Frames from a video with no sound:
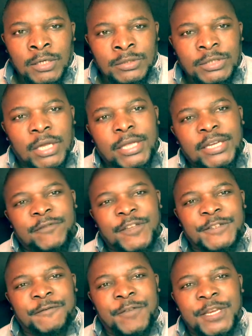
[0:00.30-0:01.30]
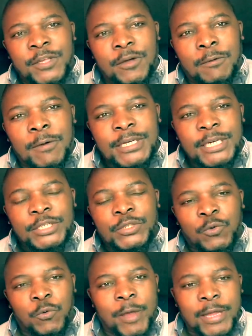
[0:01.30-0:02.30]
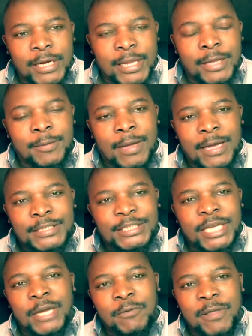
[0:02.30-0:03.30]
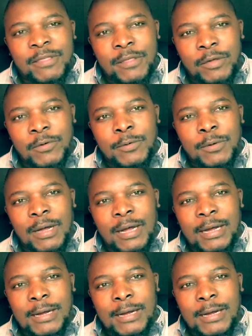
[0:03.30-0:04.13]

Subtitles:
So in this video, I wanted to quickly share with you